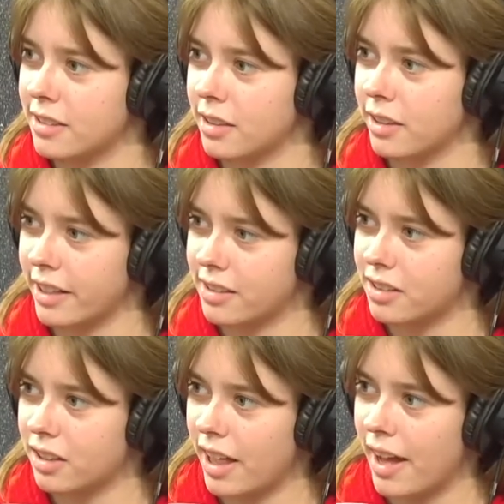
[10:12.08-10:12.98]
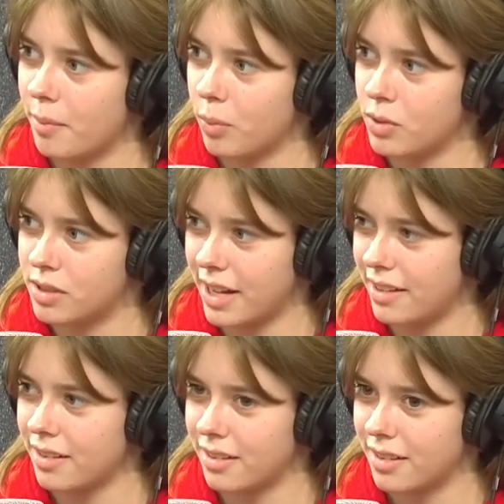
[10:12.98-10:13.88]
the like slab? Was
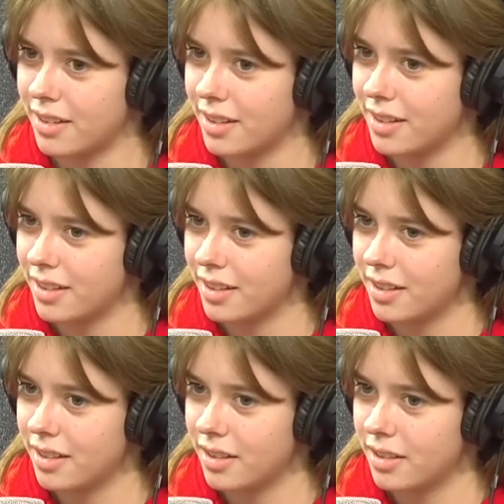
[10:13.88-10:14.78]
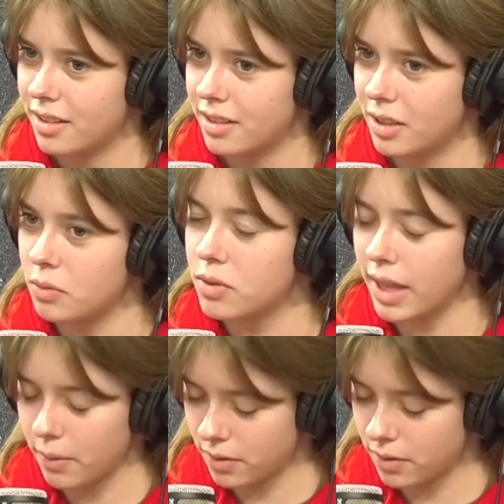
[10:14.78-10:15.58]
that? That was the end. That, yeah. that was